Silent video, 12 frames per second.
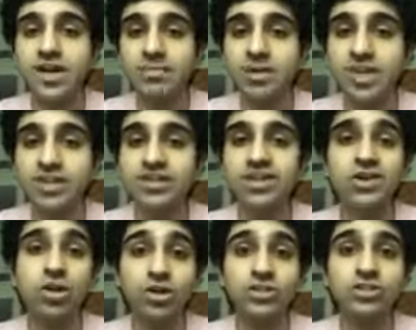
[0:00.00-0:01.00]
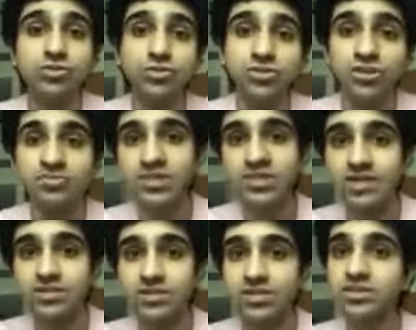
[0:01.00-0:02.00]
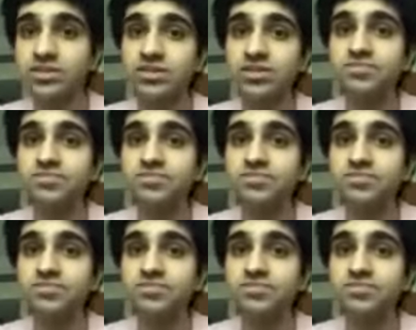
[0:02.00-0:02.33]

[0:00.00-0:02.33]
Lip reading: But I think radiology is also something nice to consider,